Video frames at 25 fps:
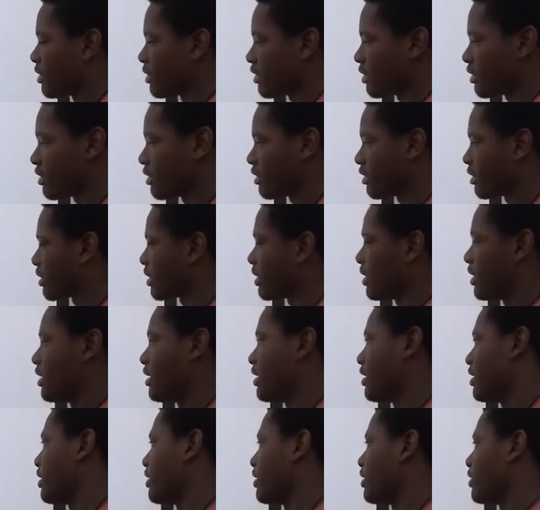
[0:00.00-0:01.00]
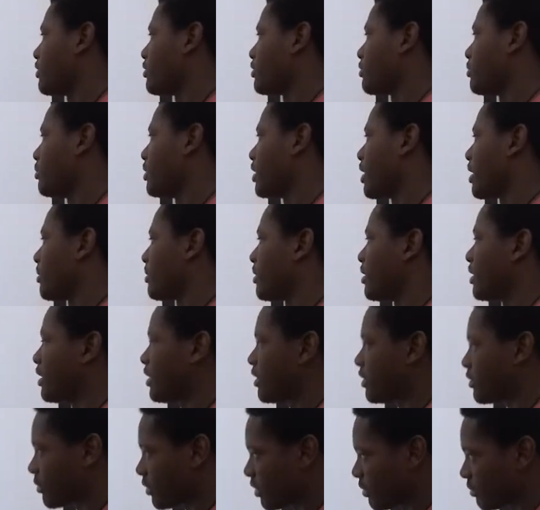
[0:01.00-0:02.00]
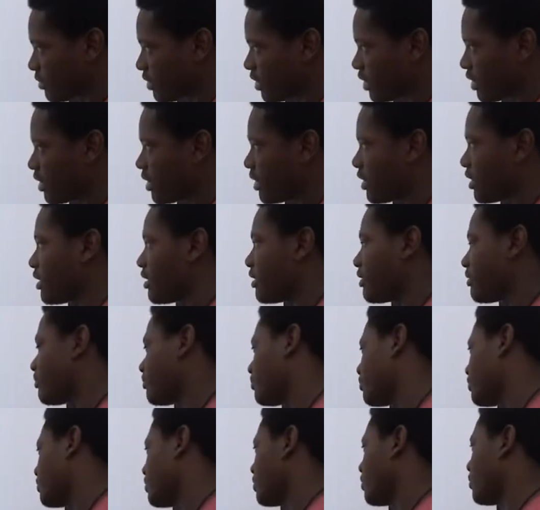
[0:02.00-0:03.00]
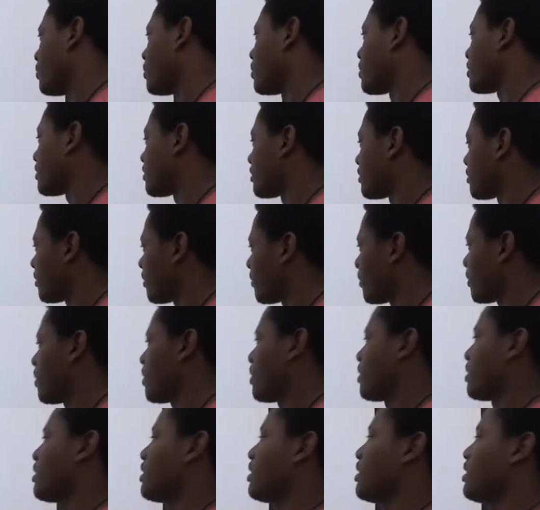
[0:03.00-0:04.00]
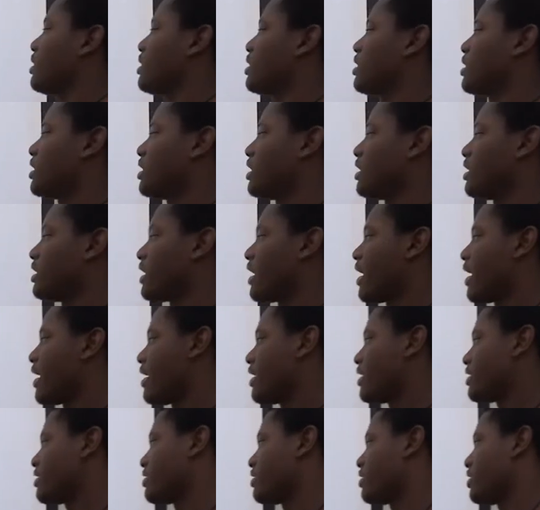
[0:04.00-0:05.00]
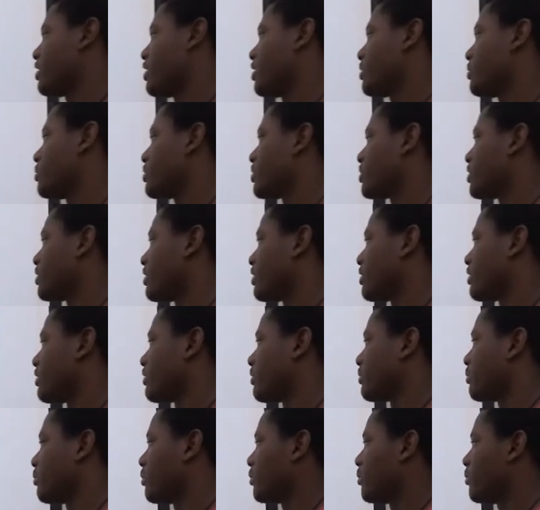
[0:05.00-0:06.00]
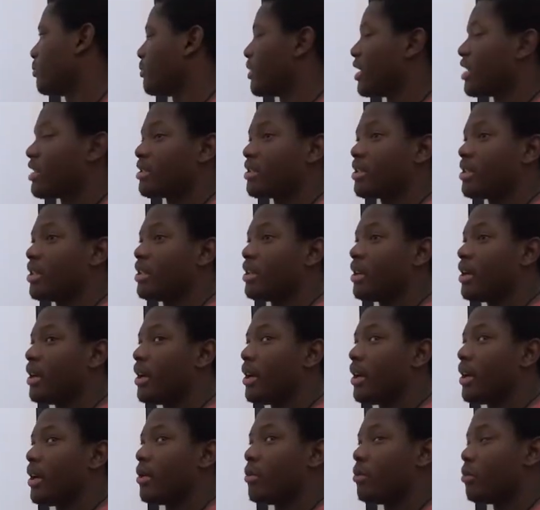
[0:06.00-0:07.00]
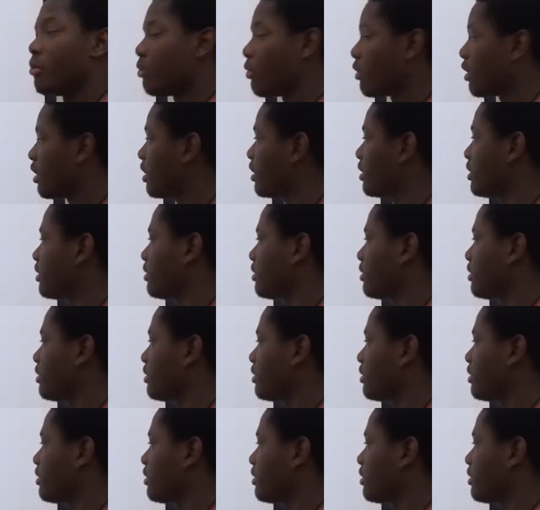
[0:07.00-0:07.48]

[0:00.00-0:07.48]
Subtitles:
having a key to be able to decrypt it, and so forth and so on. And hashing, which is basically a